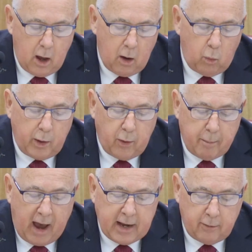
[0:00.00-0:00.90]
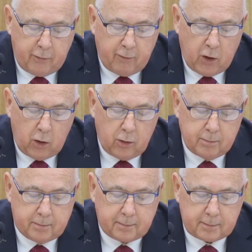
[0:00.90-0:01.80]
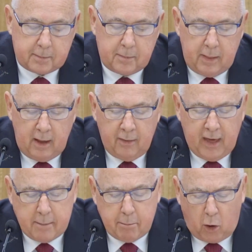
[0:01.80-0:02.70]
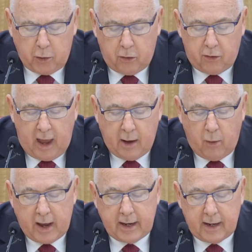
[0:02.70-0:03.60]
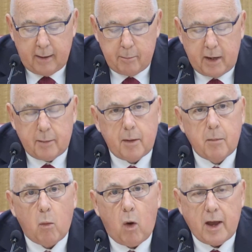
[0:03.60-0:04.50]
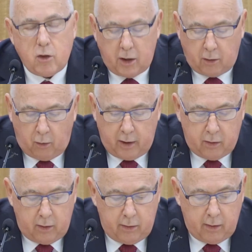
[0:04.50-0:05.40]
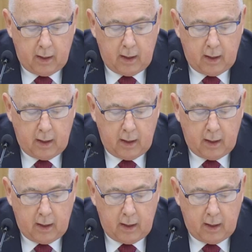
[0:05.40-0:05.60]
We remain of the view that modest and regular minimum wage increases